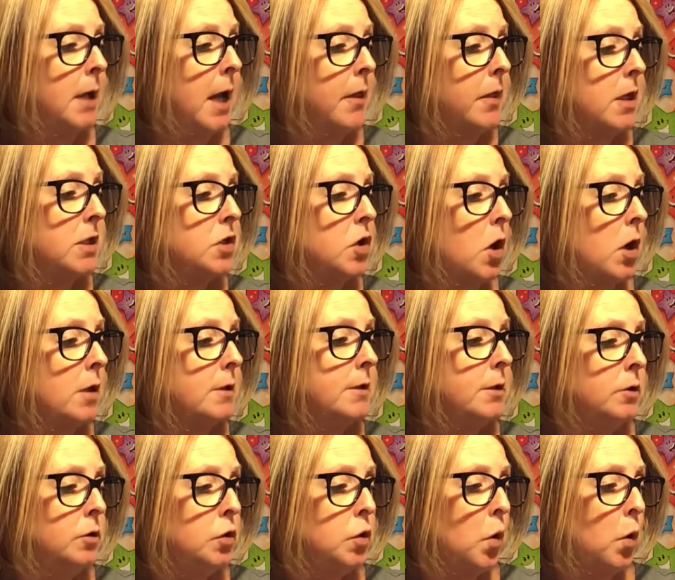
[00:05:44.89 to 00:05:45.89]
and the dolls
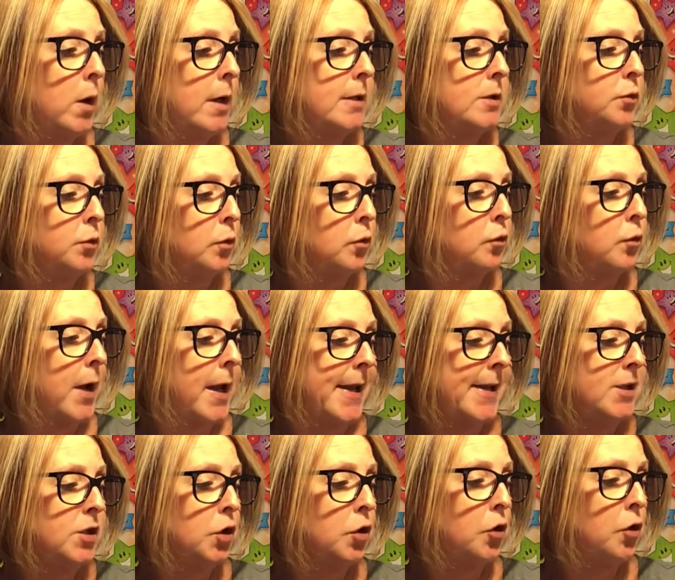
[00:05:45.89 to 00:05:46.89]
and toys were ready
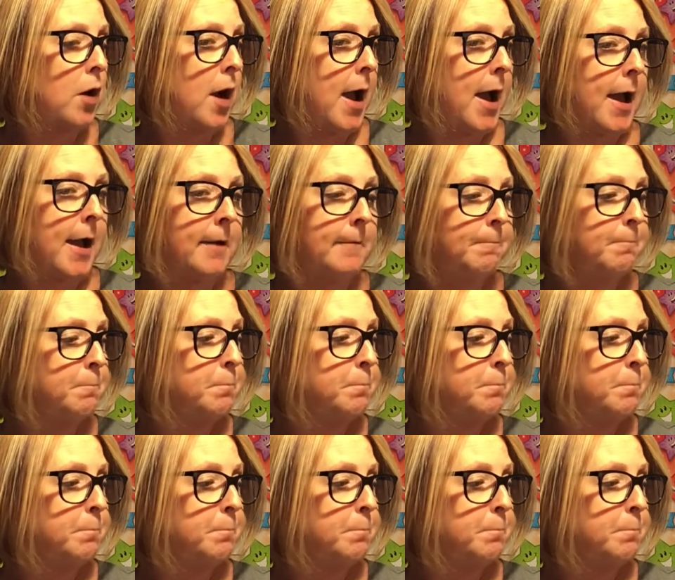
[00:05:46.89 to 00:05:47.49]
to cry.